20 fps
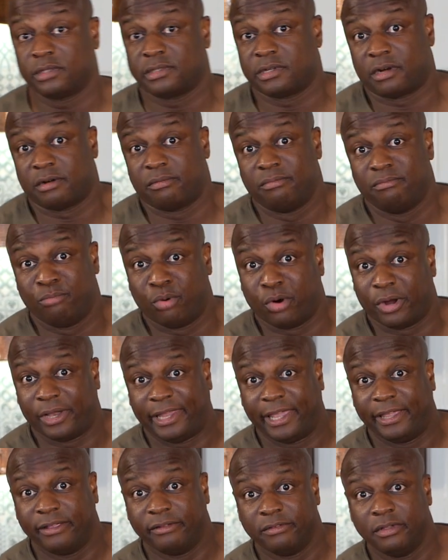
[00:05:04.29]
water
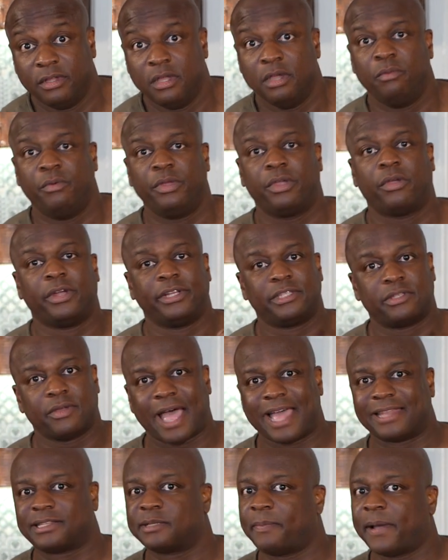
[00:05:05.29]
boiling. We're
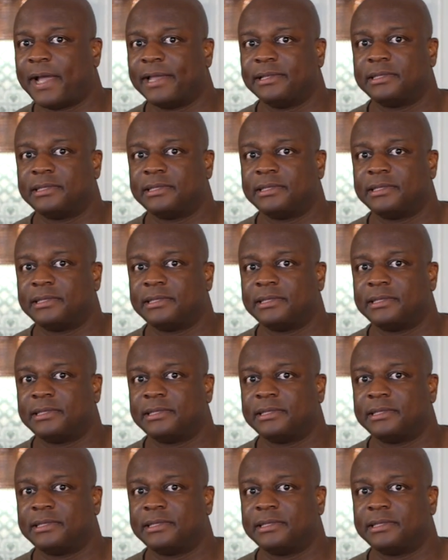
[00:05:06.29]
going to add